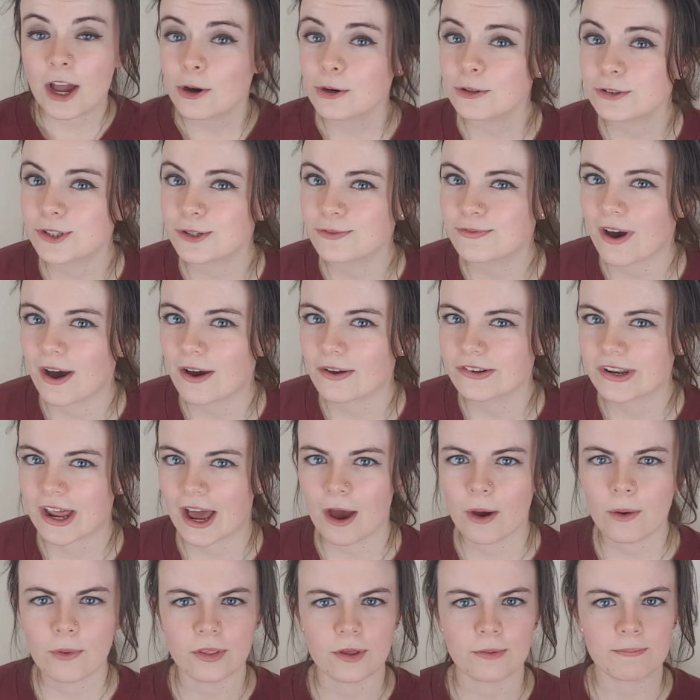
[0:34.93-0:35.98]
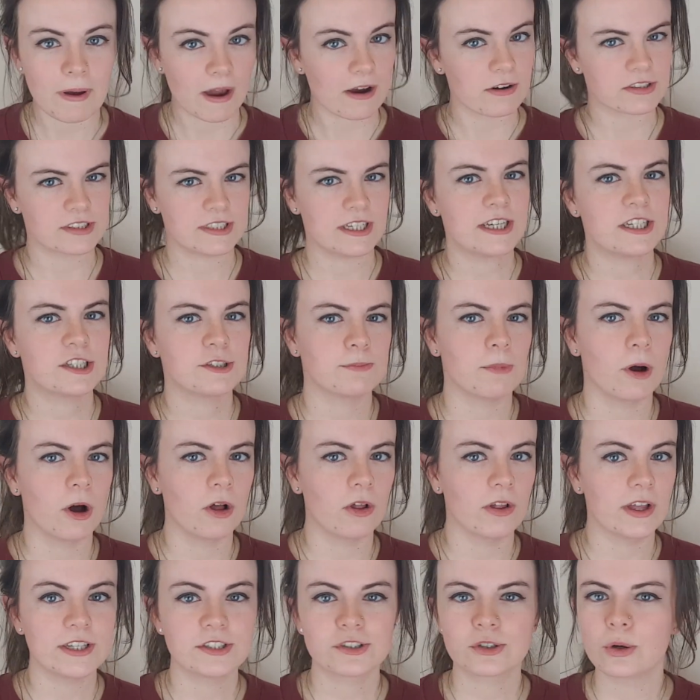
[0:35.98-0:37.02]
I also found out that
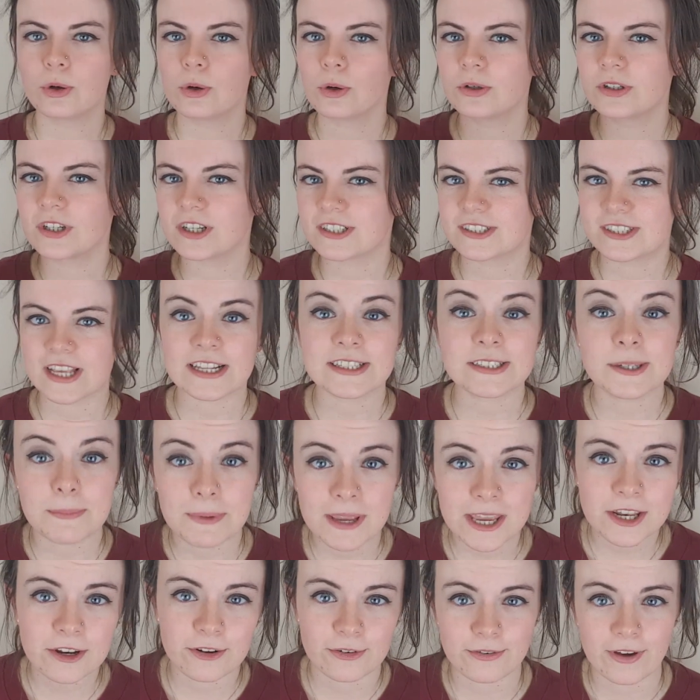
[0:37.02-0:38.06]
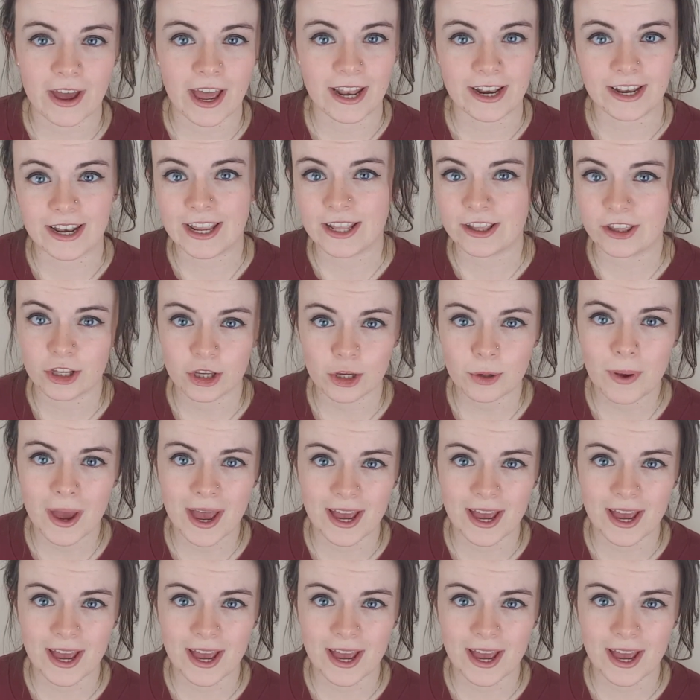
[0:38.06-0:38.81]
paracetamol is called acetaminophen in the